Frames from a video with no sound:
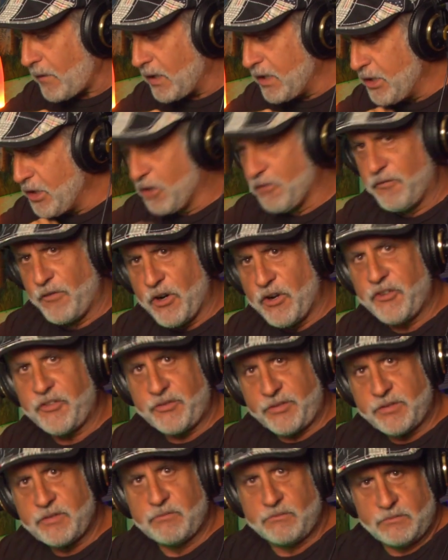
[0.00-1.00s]
you know,
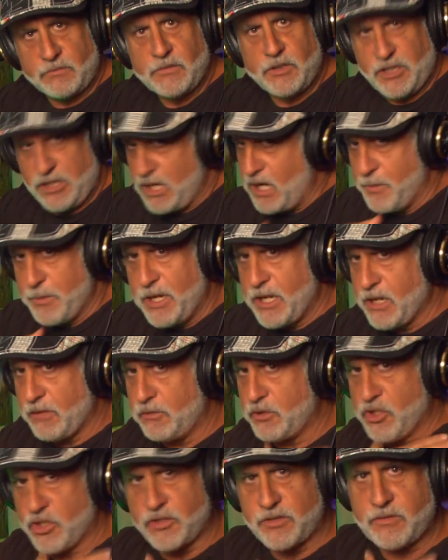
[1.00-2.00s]
verse coming
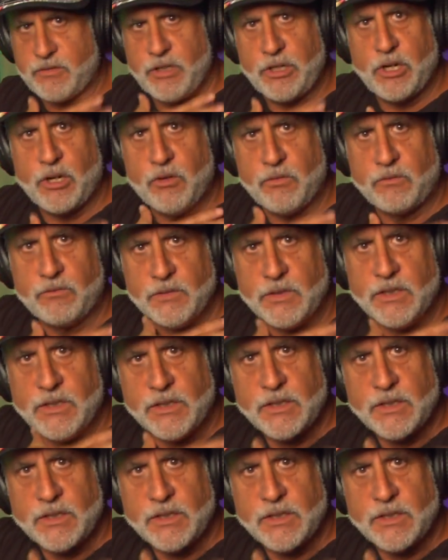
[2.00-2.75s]
in just, you know,